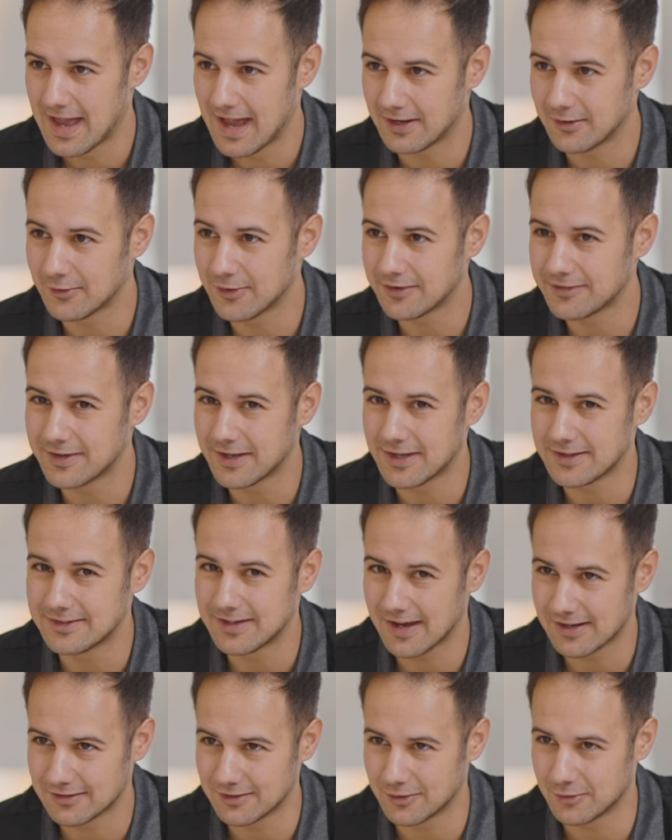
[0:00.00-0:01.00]
I know that's not a
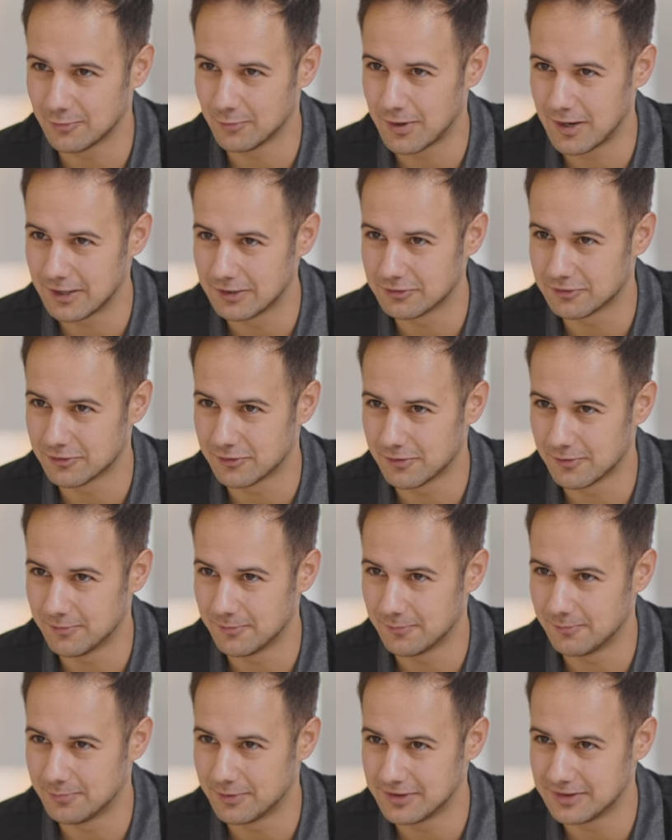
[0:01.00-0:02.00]
technical wine
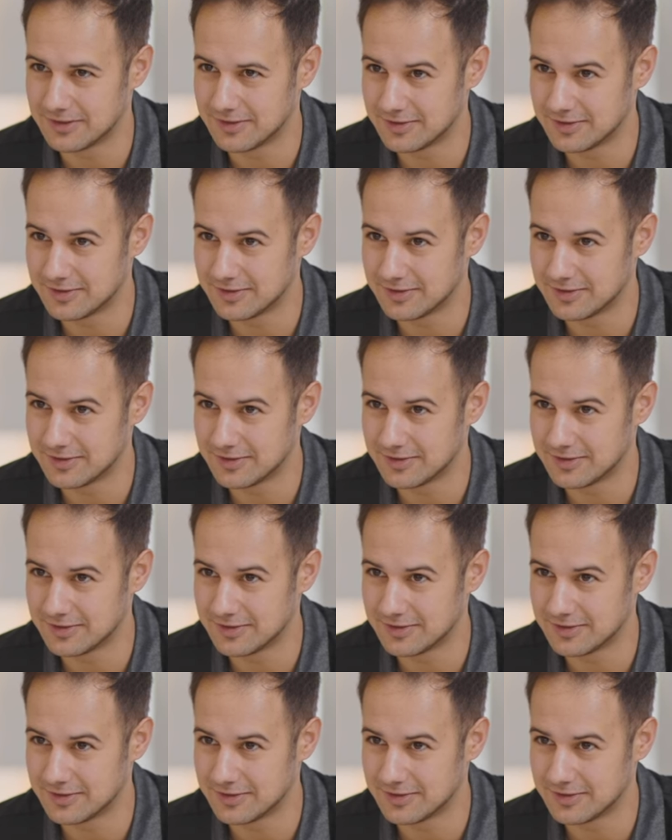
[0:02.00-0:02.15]
term, but